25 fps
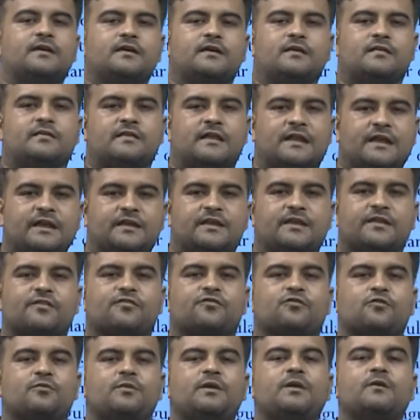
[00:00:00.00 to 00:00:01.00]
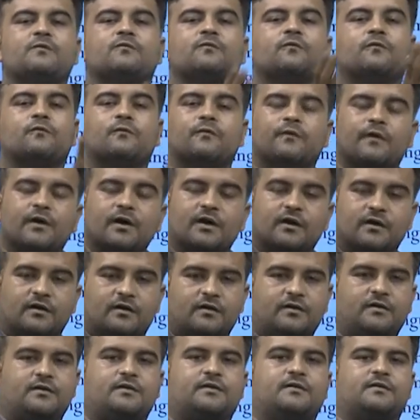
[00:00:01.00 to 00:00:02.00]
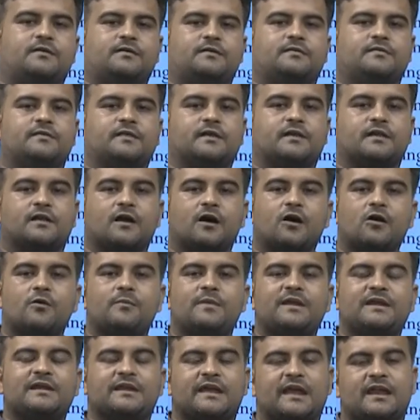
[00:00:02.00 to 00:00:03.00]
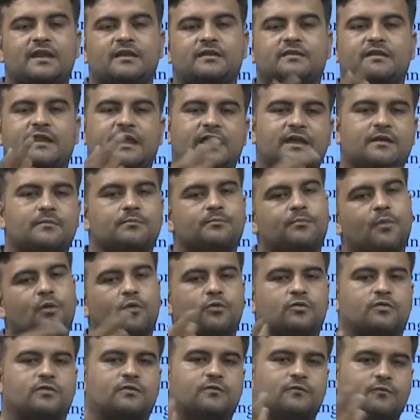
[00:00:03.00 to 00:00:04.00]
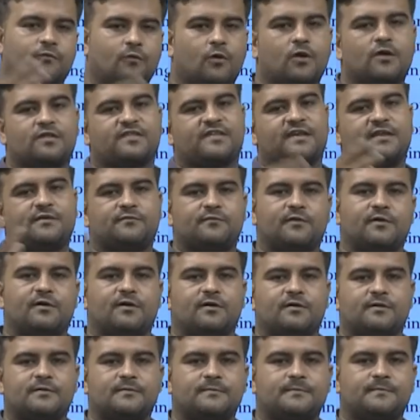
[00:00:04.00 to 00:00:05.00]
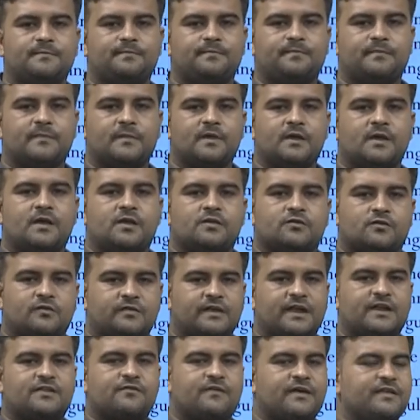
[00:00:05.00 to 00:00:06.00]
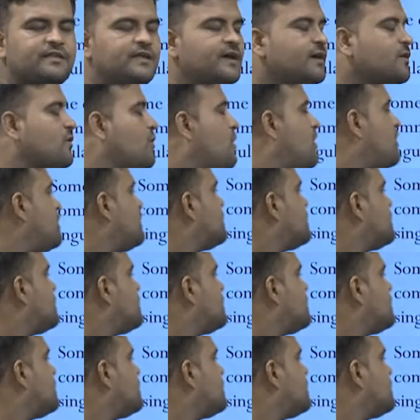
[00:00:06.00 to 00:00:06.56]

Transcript: then it has to be were. The government can take both was and were. So that's why they are called